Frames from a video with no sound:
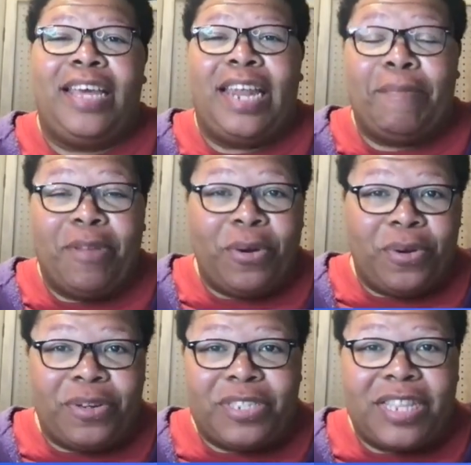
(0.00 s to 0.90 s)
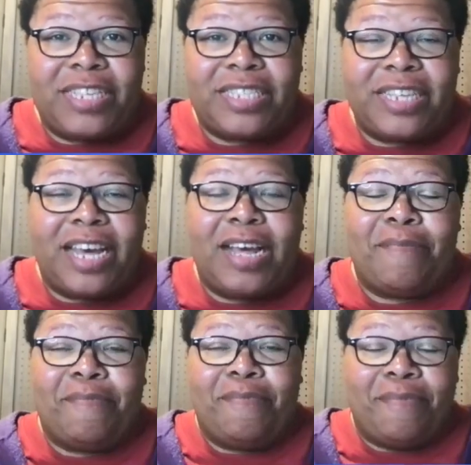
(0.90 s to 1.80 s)
and I'm the owner to this
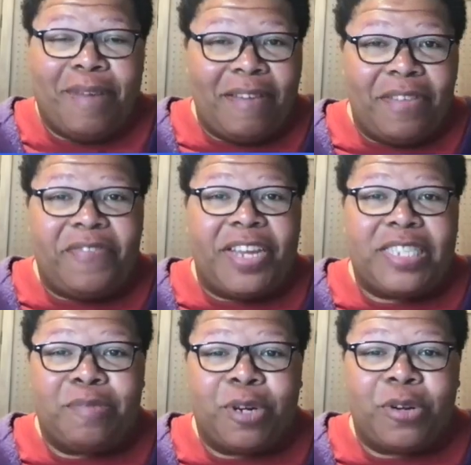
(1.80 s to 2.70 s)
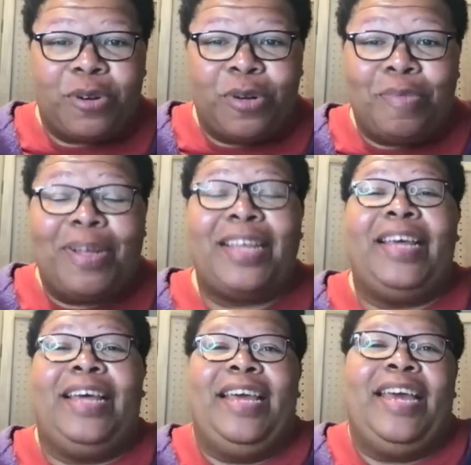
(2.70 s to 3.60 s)
of the Facebook group,
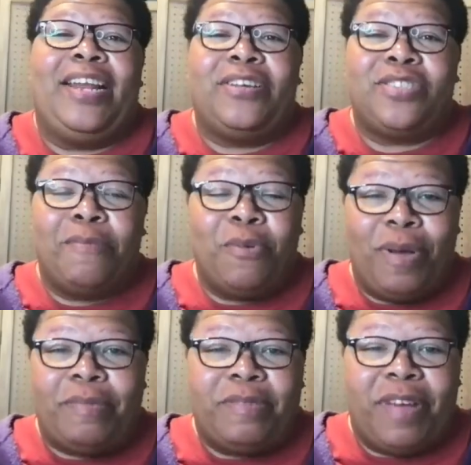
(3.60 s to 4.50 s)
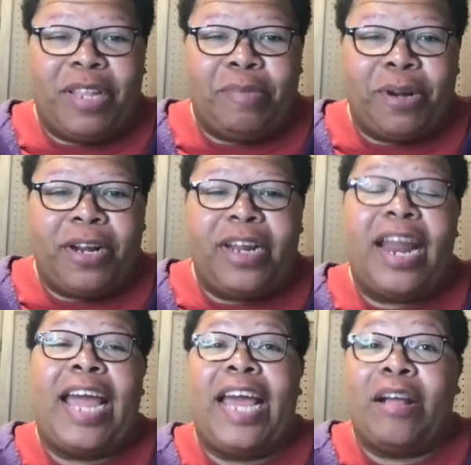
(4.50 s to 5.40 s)
and also I'm a web developer.
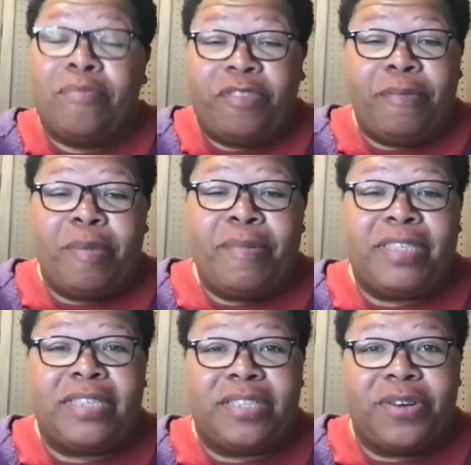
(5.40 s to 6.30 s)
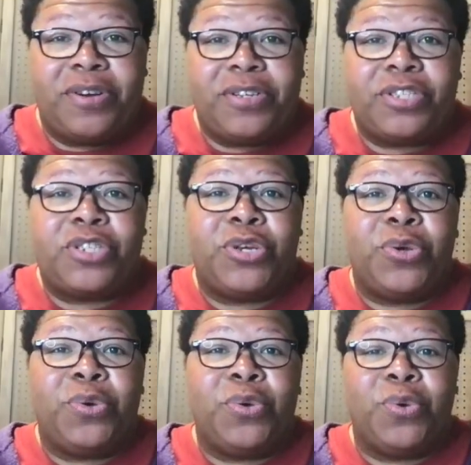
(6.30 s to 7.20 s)
And I help female business owners
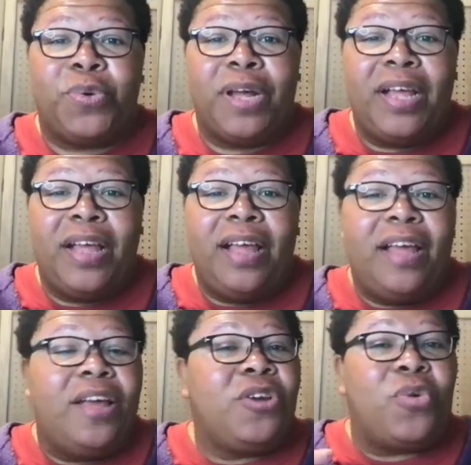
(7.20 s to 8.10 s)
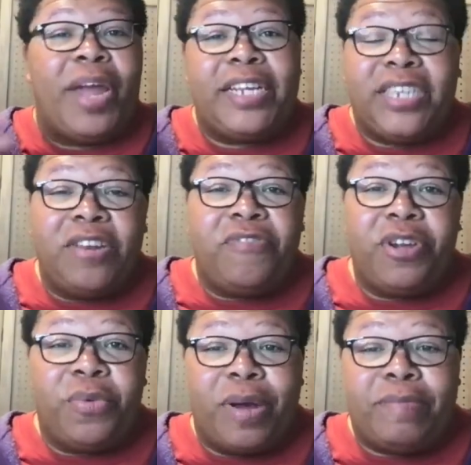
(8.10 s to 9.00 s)
to create
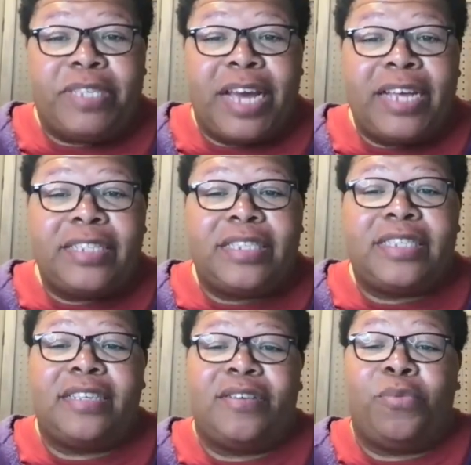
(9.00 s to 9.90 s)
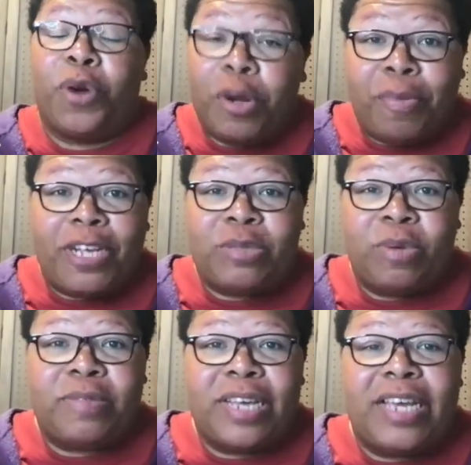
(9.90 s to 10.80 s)
done-for-you websites, WordPress
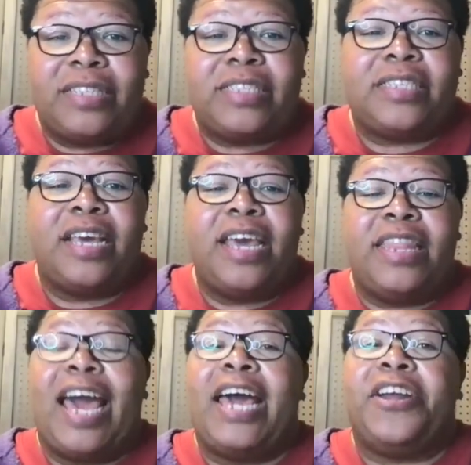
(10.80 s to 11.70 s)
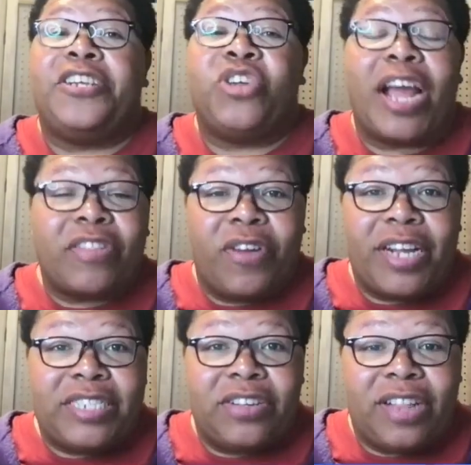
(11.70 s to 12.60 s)
websites that attract their
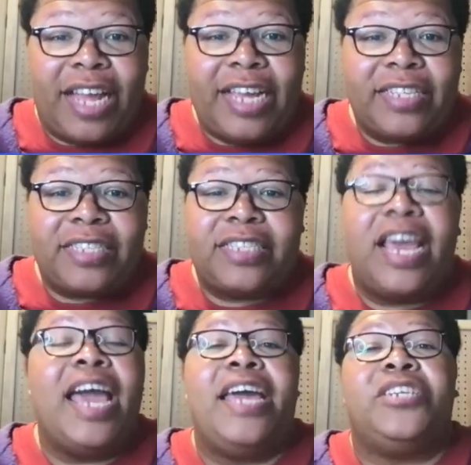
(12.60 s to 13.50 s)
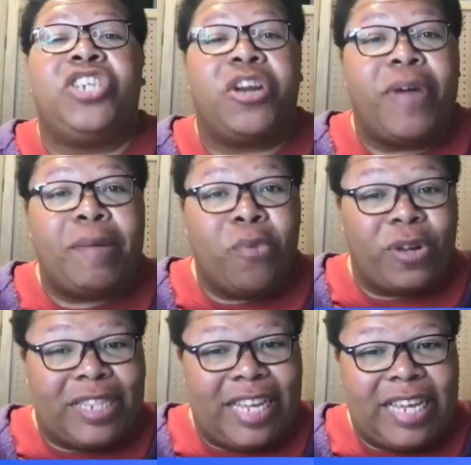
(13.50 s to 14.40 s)
ideal clients and generate
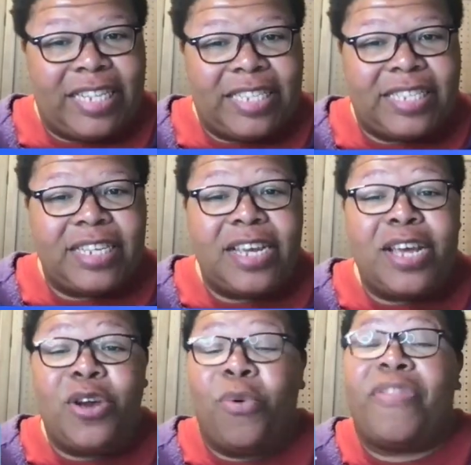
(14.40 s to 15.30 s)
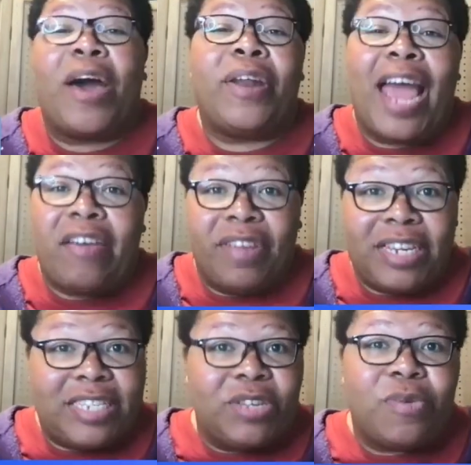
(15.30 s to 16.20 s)
more leads without having
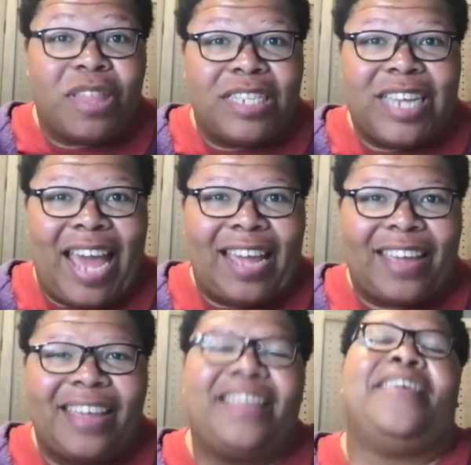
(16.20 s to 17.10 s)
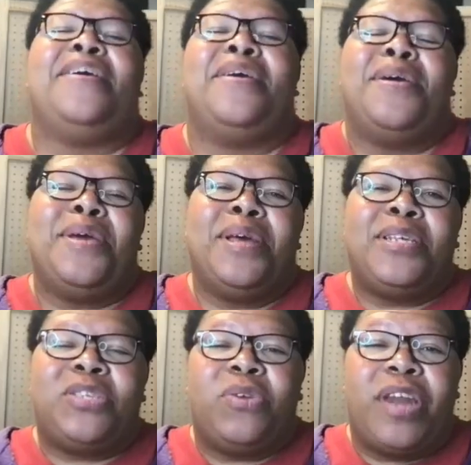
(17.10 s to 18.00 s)
to deal with the tech.
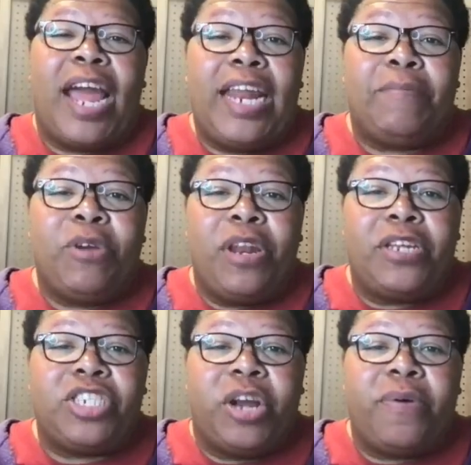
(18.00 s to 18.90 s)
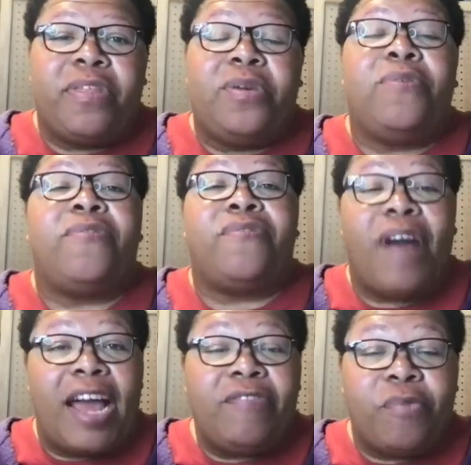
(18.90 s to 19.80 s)
So tonight, I'm going to share with you
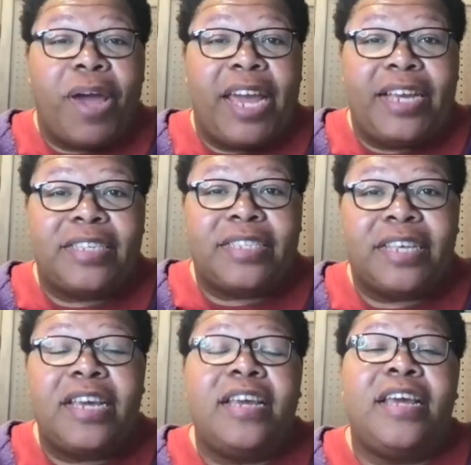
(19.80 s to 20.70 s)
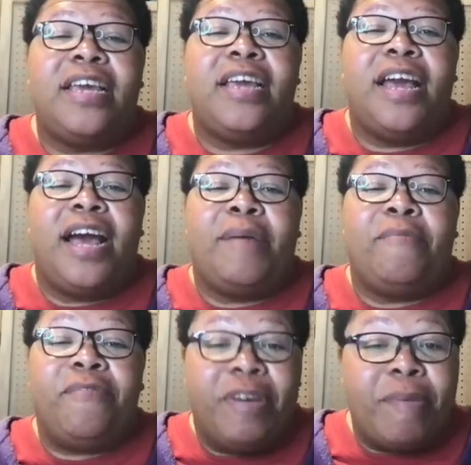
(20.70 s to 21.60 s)
5 ways
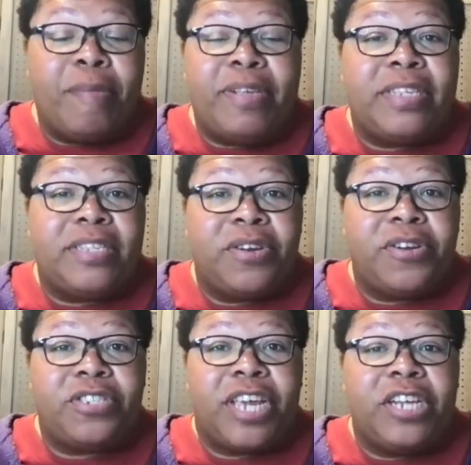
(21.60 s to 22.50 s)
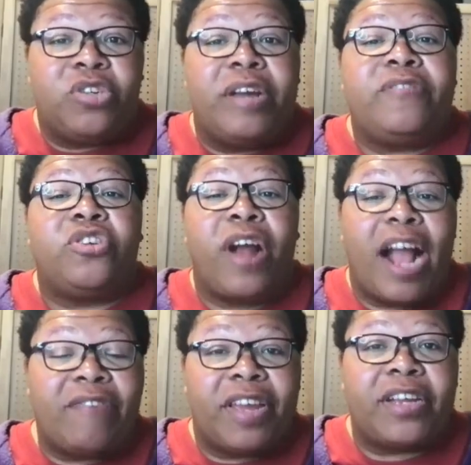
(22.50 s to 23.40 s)
female business owners can drive
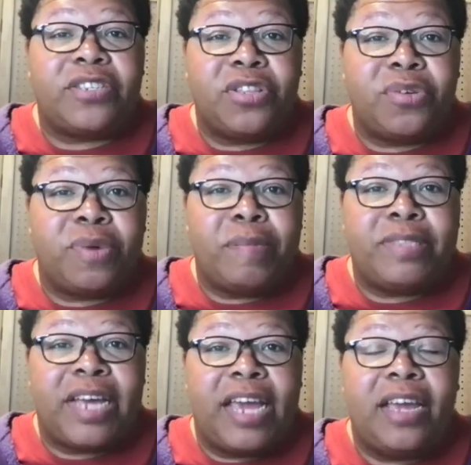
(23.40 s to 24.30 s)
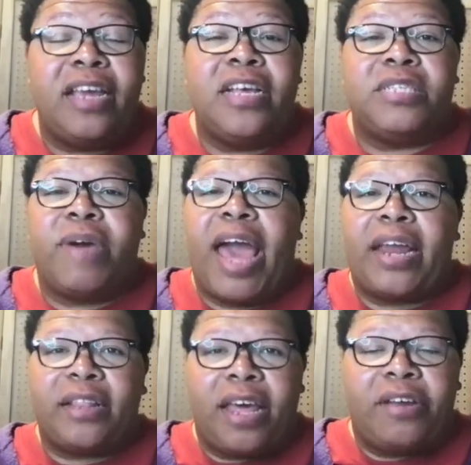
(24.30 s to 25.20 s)
traffic to their website. So I
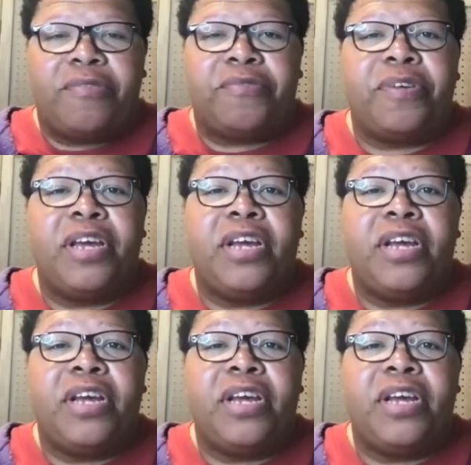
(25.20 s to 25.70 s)
had a lot of